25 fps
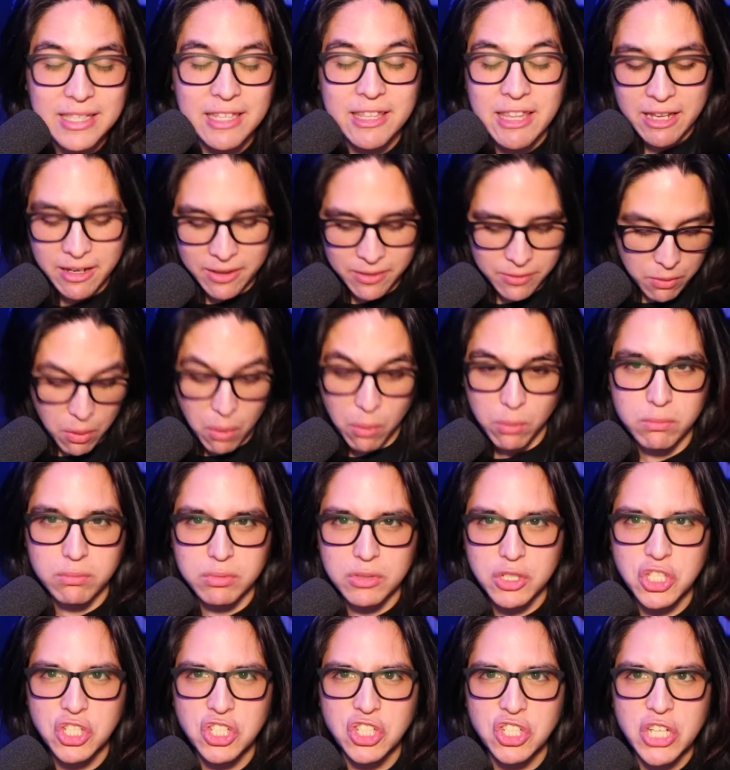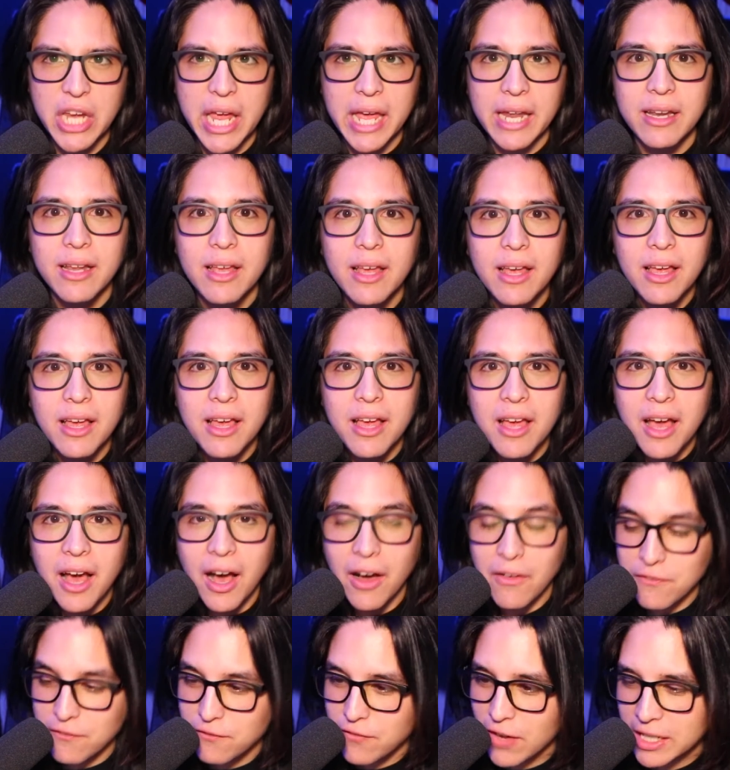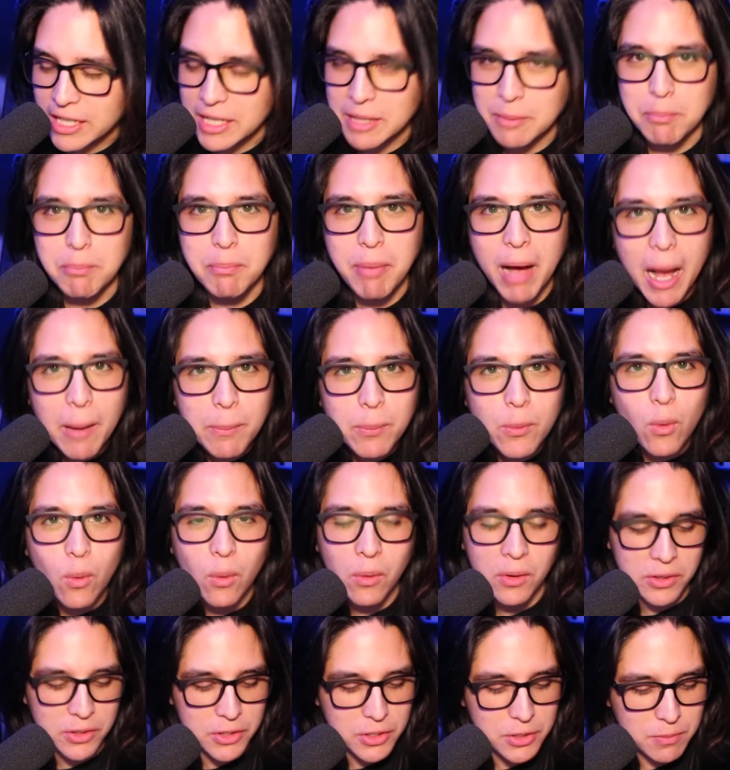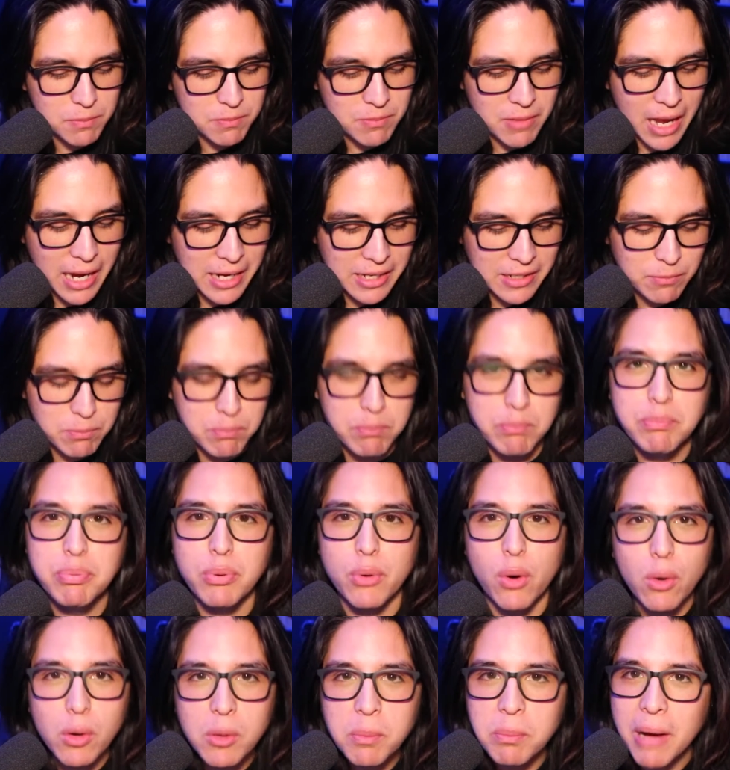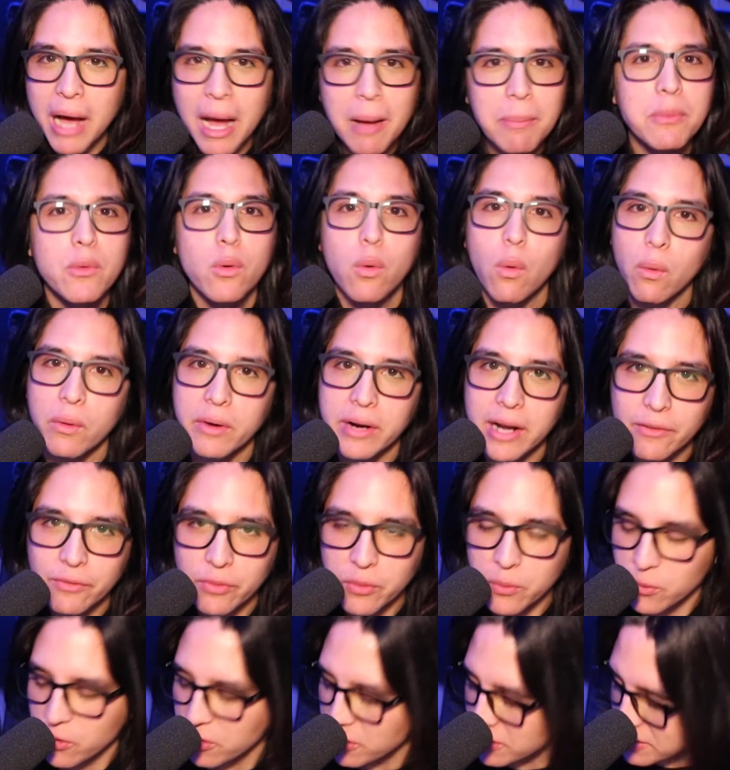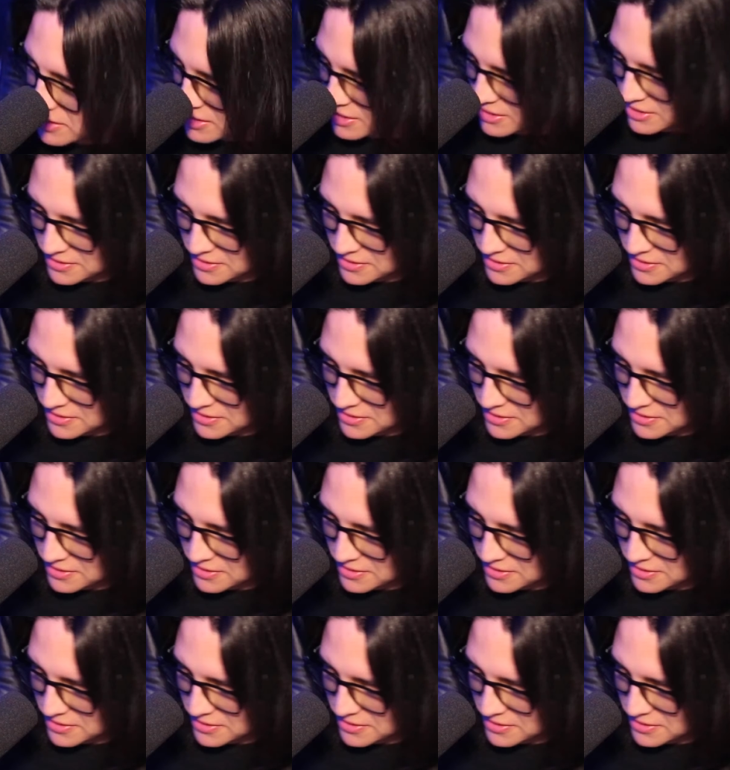the thing. Oh, shit. A fucking popcorn just, I broke popcorn, everyone.